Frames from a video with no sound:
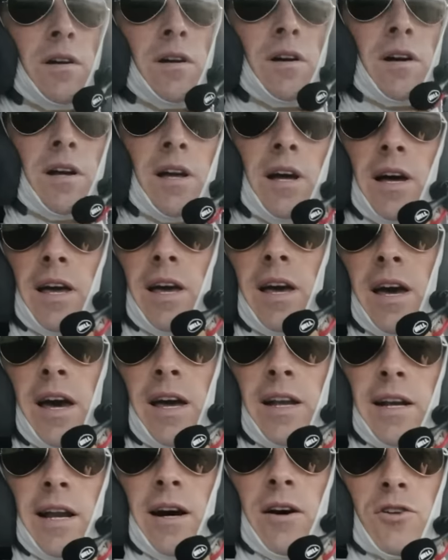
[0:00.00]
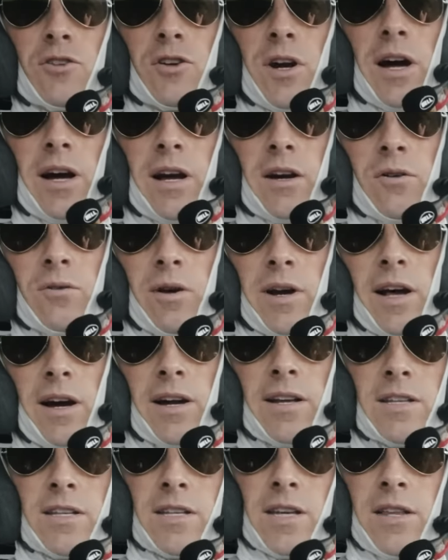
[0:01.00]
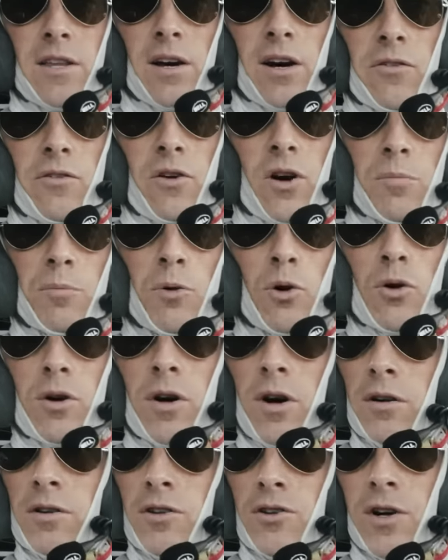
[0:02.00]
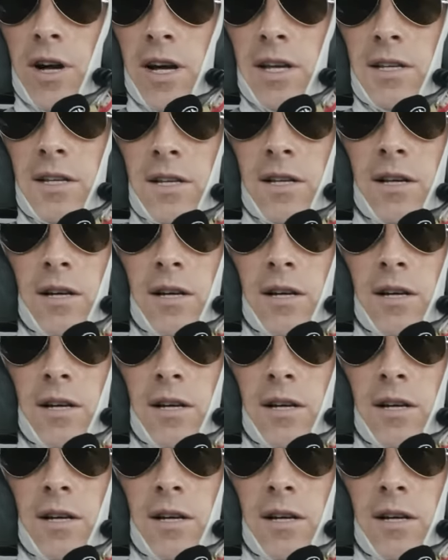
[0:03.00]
Okay, heading out on track already, I can see that I've got more contrast,